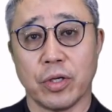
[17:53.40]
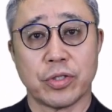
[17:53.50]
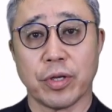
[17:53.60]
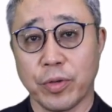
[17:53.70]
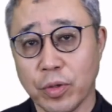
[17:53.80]

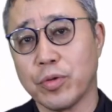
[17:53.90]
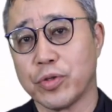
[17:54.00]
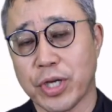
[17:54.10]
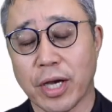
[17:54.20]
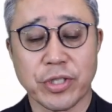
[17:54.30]
It's a
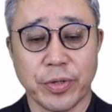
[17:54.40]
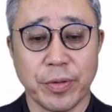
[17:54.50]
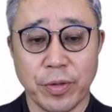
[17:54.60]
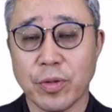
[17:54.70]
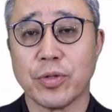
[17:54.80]

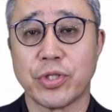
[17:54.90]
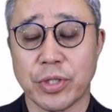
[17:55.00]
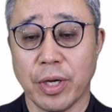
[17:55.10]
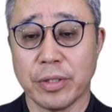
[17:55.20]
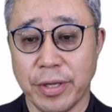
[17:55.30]

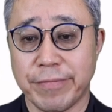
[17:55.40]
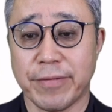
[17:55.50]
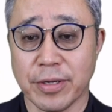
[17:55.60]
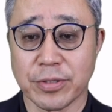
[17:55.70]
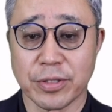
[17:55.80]
huge
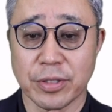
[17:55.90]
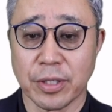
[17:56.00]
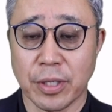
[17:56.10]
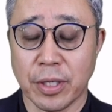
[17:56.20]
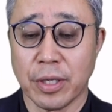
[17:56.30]
difference
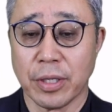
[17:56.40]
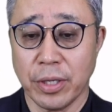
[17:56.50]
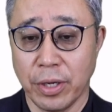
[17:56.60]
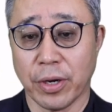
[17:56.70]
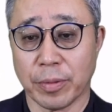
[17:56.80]

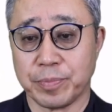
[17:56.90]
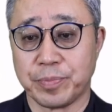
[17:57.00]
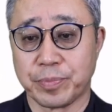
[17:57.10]
here.